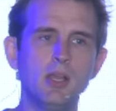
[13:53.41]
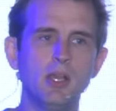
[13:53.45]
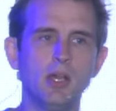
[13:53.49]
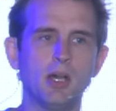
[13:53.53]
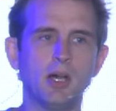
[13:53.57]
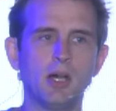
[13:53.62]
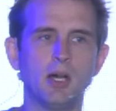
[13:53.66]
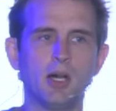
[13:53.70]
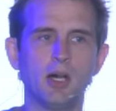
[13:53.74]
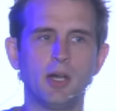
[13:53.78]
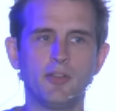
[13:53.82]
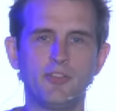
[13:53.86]

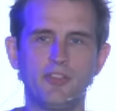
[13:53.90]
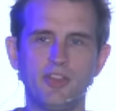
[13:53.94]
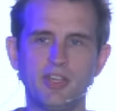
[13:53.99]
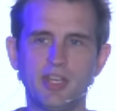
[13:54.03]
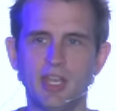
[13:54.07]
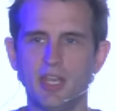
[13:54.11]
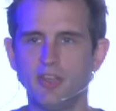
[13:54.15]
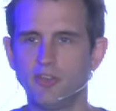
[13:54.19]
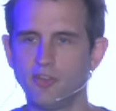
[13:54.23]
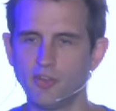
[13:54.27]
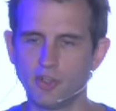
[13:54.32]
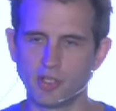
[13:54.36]
uh,
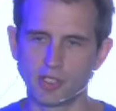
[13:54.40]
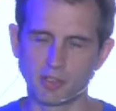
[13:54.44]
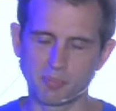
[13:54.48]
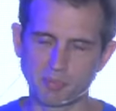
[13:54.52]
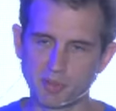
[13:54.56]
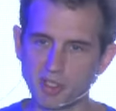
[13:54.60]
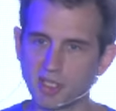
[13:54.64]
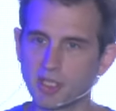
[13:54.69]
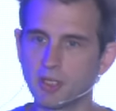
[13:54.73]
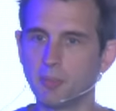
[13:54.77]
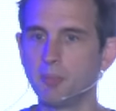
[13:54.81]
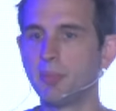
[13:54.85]
zk-snark
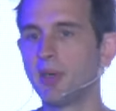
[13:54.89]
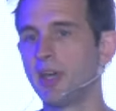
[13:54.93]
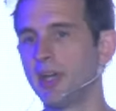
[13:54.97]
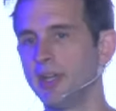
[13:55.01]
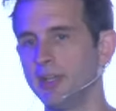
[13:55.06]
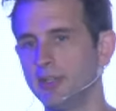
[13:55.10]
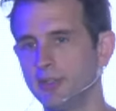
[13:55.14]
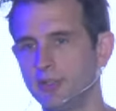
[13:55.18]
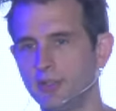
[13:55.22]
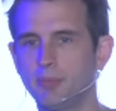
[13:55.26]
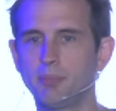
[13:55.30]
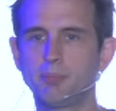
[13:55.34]

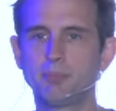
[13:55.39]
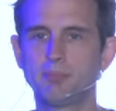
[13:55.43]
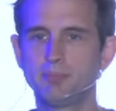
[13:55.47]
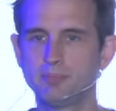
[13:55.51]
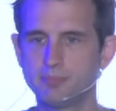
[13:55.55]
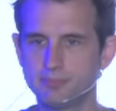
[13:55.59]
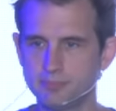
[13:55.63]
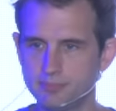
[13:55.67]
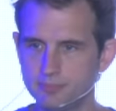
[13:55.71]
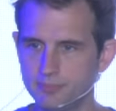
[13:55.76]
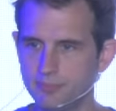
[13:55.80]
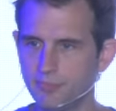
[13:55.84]
precompile
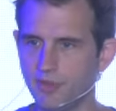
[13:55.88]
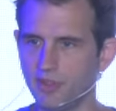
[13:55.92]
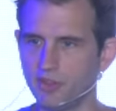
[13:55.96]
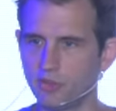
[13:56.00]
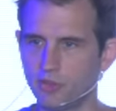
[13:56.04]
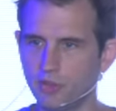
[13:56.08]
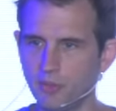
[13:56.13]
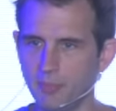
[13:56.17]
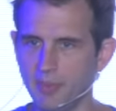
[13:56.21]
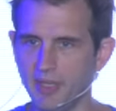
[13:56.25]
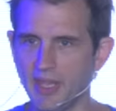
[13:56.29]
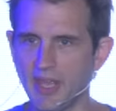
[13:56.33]
that
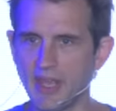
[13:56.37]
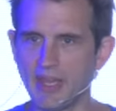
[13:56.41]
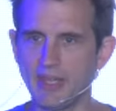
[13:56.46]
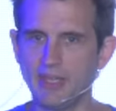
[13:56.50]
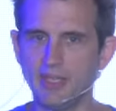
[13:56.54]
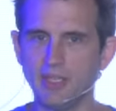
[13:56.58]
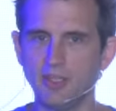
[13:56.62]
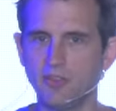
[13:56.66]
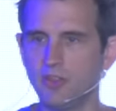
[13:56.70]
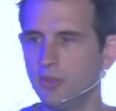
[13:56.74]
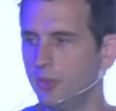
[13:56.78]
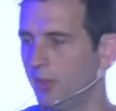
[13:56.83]
should be added
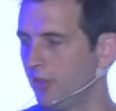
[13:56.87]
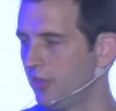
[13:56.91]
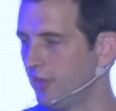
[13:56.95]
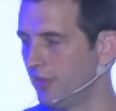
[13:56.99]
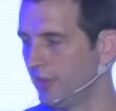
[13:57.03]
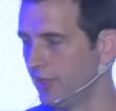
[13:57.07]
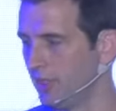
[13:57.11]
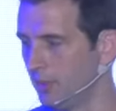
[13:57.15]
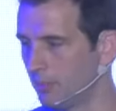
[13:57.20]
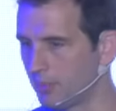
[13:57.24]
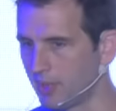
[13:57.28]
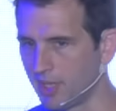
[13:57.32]
into
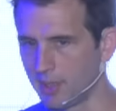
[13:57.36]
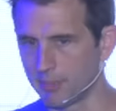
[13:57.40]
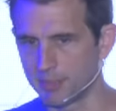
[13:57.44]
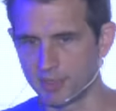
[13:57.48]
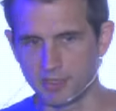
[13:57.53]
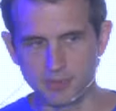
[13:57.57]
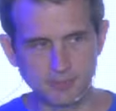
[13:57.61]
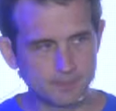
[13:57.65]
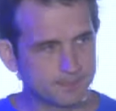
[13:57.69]
Ethereum proper.